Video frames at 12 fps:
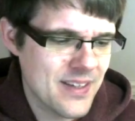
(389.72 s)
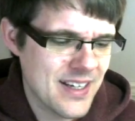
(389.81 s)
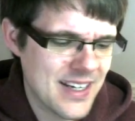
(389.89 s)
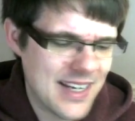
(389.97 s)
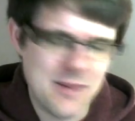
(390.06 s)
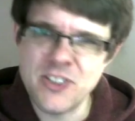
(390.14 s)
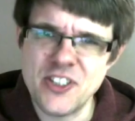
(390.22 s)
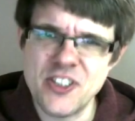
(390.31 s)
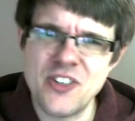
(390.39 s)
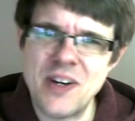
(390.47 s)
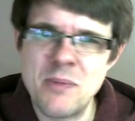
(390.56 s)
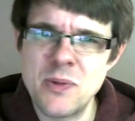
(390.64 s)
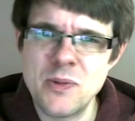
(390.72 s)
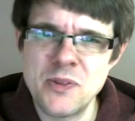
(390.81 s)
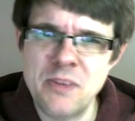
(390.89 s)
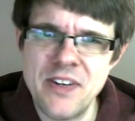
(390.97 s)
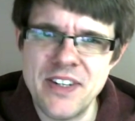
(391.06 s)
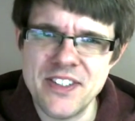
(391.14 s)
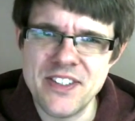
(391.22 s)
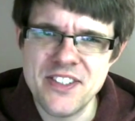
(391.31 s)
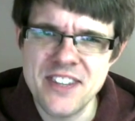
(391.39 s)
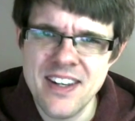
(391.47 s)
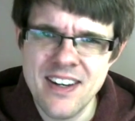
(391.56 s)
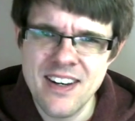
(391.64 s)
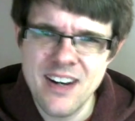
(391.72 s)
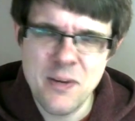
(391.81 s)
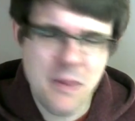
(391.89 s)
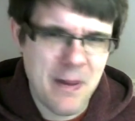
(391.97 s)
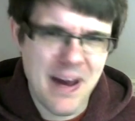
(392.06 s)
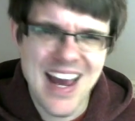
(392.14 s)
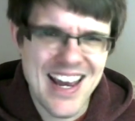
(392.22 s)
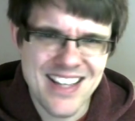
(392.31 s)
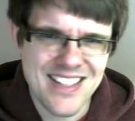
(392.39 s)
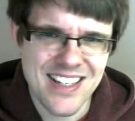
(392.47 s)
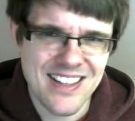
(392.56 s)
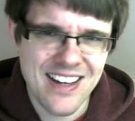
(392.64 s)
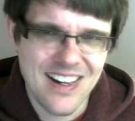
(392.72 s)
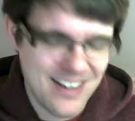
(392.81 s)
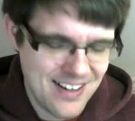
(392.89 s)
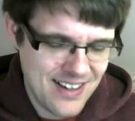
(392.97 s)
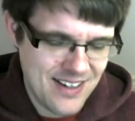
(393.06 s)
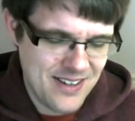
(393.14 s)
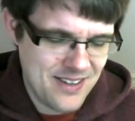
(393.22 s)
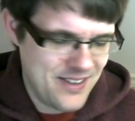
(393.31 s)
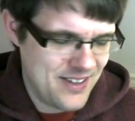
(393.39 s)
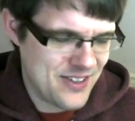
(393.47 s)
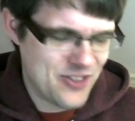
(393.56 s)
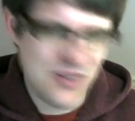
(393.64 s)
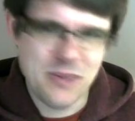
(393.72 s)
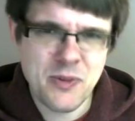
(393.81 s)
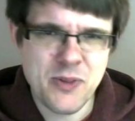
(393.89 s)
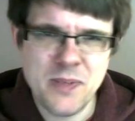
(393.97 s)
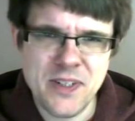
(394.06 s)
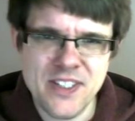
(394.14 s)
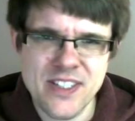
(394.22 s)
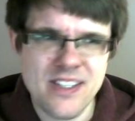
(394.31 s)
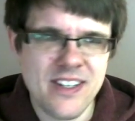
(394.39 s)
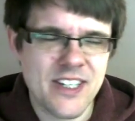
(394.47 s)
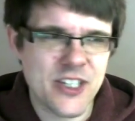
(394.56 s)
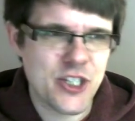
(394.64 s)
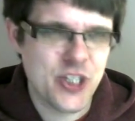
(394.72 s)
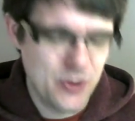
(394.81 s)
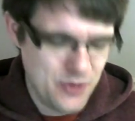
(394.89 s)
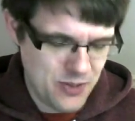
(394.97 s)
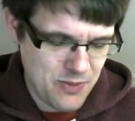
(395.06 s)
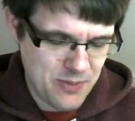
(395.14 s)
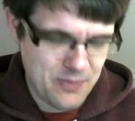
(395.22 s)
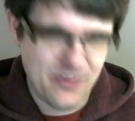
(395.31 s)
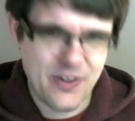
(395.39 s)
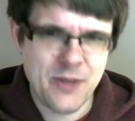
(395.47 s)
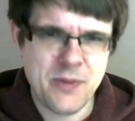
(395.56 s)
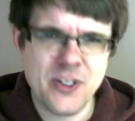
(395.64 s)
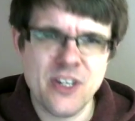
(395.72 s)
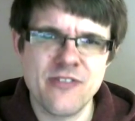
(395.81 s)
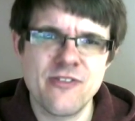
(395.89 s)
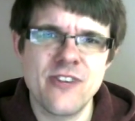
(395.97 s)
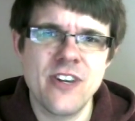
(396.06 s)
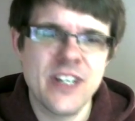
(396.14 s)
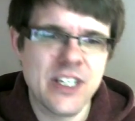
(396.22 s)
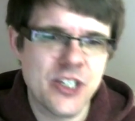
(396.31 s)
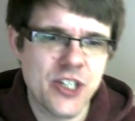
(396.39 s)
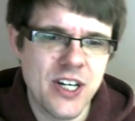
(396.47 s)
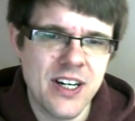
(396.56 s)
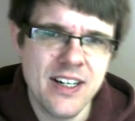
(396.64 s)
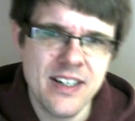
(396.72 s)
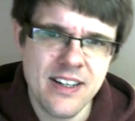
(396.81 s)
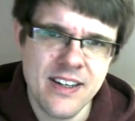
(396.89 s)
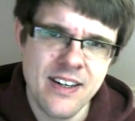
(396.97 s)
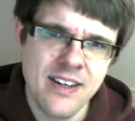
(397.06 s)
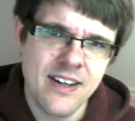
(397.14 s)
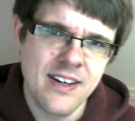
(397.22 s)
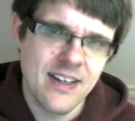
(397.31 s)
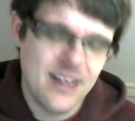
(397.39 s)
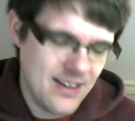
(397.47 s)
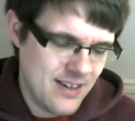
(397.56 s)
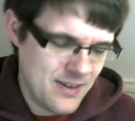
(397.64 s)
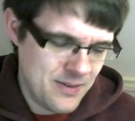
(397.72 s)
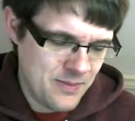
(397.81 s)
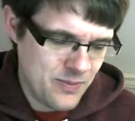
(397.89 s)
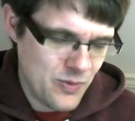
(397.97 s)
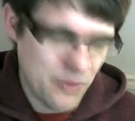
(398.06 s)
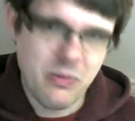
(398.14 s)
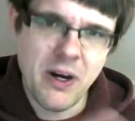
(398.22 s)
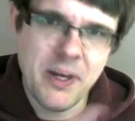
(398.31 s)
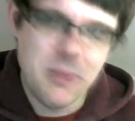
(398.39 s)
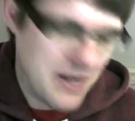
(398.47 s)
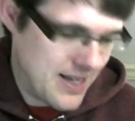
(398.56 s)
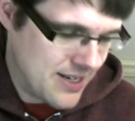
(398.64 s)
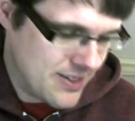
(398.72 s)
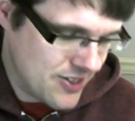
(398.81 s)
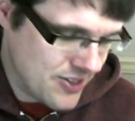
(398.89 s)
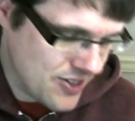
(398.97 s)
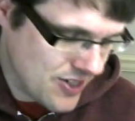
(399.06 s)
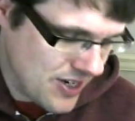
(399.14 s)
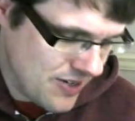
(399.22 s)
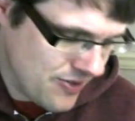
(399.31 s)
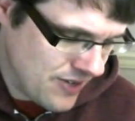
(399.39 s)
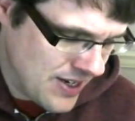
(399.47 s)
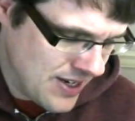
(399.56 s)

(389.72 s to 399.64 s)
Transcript: A game like Scramble Spirits. I remember hating that. Scramble Spirits is like a shoot 'em up, very much like Flying Shark, with biplanes and stuff.